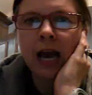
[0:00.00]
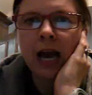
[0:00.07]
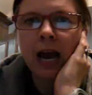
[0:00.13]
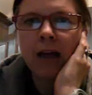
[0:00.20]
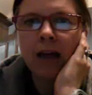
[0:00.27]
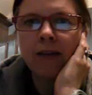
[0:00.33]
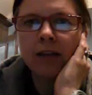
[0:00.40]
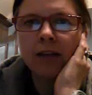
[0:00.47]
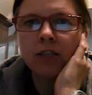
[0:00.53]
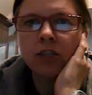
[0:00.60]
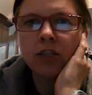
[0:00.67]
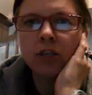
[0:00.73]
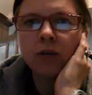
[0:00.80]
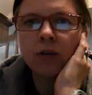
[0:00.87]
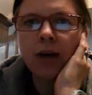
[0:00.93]
And then
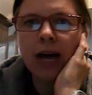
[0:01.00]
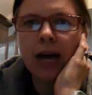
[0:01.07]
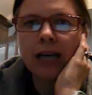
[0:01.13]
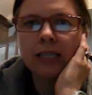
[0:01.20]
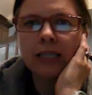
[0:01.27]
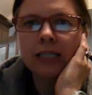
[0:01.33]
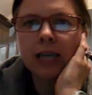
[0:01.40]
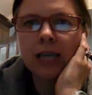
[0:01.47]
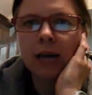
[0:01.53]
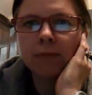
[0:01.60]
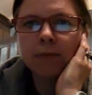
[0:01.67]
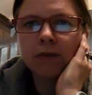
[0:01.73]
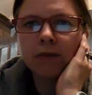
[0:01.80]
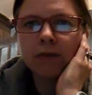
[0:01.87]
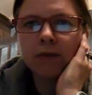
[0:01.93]
2x
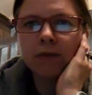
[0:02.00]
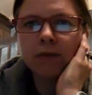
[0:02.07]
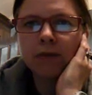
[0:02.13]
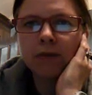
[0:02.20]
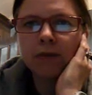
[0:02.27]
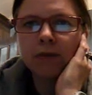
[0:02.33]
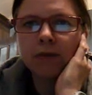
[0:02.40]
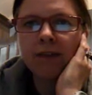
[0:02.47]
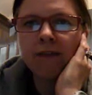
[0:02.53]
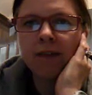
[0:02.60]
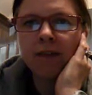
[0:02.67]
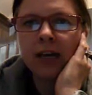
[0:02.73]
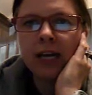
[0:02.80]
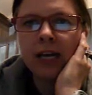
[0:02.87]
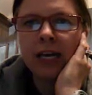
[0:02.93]
times 5
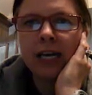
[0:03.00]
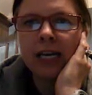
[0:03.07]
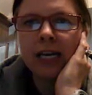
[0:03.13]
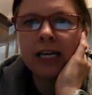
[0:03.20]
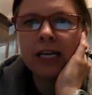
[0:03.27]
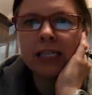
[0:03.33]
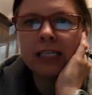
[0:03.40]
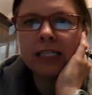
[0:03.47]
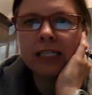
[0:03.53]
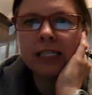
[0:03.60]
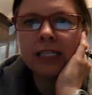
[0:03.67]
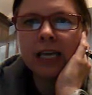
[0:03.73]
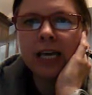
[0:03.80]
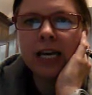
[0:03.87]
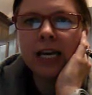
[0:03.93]
is
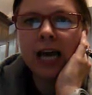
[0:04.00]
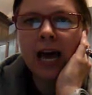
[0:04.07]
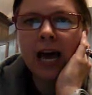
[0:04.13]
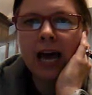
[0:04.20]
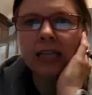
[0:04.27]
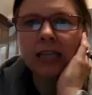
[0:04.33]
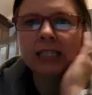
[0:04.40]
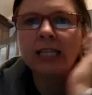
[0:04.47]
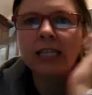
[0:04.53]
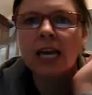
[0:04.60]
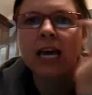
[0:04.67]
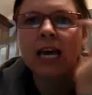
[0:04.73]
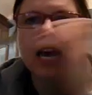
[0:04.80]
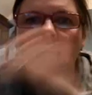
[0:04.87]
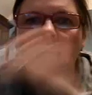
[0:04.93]
10x.
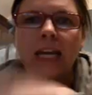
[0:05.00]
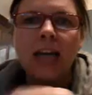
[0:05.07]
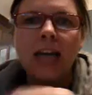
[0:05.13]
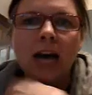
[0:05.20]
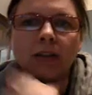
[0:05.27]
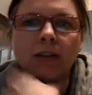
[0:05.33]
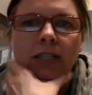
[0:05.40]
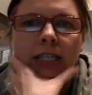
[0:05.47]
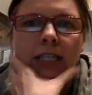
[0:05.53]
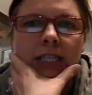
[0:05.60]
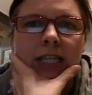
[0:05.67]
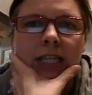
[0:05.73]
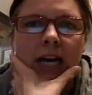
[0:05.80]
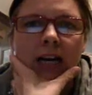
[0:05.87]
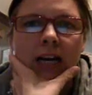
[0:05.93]
And now, since
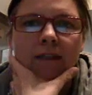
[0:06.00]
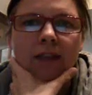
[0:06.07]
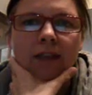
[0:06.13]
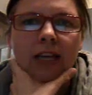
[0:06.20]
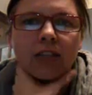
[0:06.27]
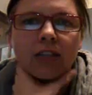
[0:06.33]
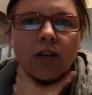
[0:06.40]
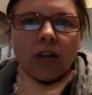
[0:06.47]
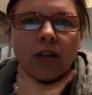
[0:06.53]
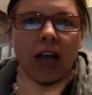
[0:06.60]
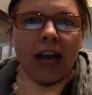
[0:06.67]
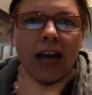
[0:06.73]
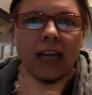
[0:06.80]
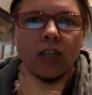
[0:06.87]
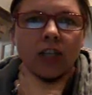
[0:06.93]
none of these are
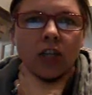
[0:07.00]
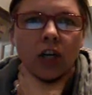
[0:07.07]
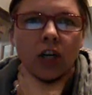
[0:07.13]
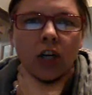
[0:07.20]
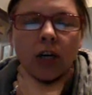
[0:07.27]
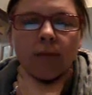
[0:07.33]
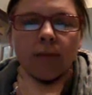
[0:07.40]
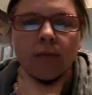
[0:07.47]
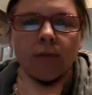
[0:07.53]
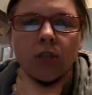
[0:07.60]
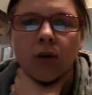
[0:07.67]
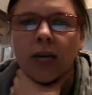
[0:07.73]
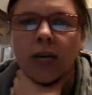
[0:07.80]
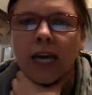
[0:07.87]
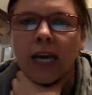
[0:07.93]
like terms,
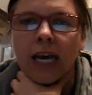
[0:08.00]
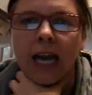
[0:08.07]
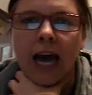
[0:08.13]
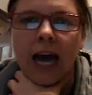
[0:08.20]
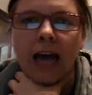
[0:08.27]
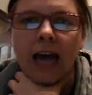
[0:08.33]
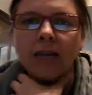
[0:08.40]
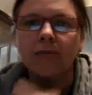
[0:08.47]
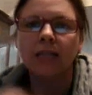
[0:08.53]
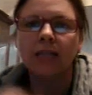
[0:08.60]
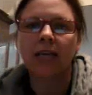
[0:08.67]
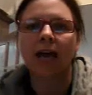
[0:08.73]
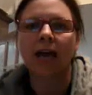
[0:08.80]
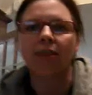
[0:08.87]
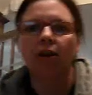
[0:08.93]
you can't add them
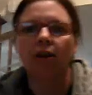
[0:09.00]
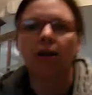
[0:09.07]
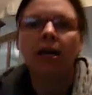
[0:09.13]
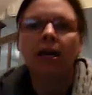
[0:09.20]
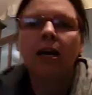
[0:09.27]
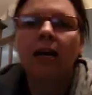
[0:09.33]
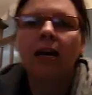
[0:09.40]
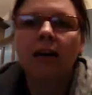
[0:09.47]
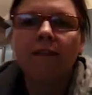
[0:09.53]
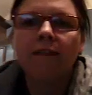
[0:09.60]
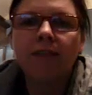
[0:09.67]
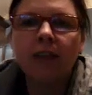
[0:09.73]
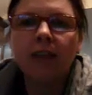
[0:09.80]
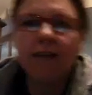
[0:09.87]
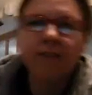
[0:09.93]
together.
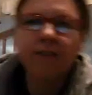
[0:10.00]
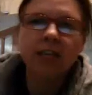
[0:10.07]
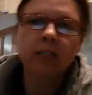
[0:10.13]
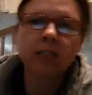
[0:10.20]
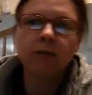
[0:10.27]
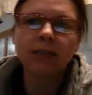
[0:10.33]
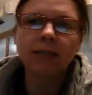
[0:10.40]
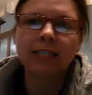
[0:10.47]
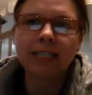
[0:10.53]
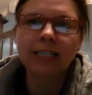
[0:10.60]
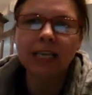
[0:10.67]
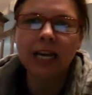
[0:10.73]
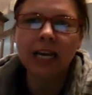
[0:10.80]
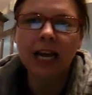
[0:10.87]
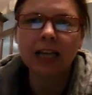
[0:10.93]
If this was a
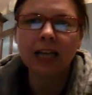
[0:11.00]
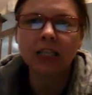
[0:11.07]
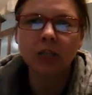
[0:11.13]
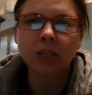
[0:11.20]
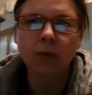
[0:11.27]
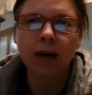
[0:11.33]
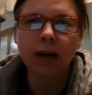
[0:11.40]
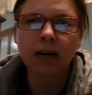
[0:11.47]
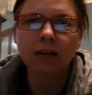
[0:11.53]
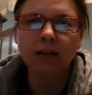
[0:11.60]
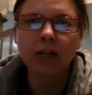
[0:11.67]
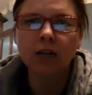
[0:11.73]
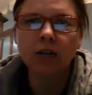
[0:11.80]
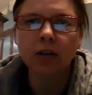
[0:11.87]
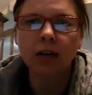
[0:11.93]
10x squared,
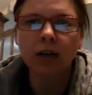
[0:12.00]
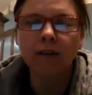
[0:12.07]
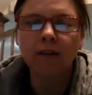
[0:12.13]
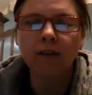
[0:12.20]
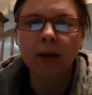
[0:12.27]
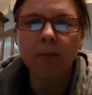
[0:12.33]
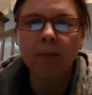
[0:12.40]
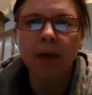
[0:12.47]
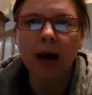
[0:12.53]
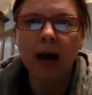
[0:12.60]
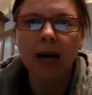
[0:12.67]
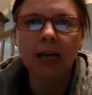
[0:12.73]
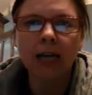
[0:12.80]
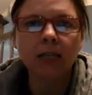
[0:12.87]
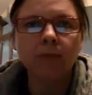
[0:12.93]
then you could have
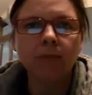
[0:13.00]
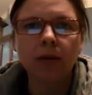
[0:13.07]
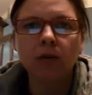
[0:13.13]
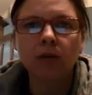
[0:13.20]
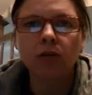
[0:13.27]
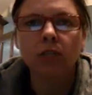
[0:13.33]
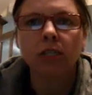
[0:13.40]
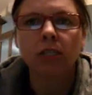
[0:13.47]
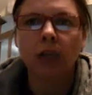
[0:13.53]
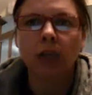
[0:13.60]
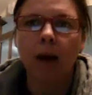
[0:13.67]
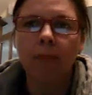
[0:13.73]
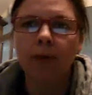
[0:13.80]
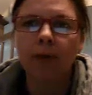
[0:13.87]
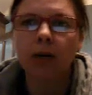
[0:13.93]
combined, but you just
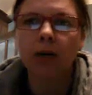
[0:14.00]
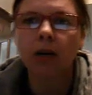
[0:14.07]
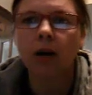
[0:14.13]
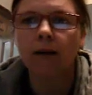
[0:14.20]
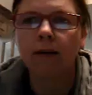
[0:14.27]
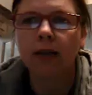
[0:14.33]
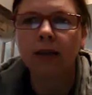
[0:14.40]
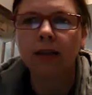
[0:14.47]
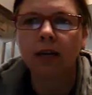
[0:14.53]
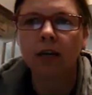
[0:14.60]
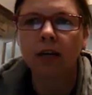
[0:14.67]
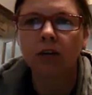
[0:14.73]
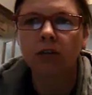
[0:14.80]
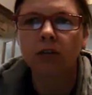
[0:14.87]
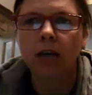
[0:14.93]
stop where you are right there.
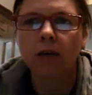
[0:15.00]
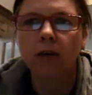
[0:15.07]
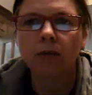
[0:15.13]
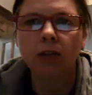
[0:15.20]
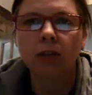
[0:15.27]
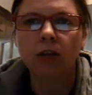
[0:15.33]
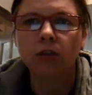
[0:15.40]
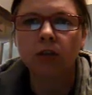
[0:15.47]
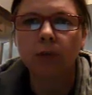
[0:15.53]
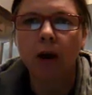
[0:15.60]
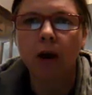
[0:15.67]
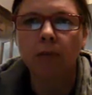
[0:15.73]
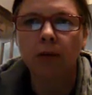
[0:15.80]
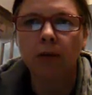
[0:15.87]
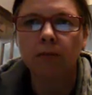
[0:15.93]
You're done with those
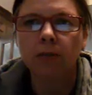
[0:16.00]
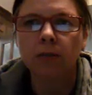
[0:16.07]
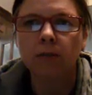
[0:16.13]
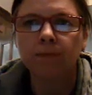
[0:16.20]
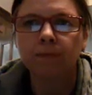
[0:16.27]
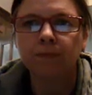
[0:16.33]
problems.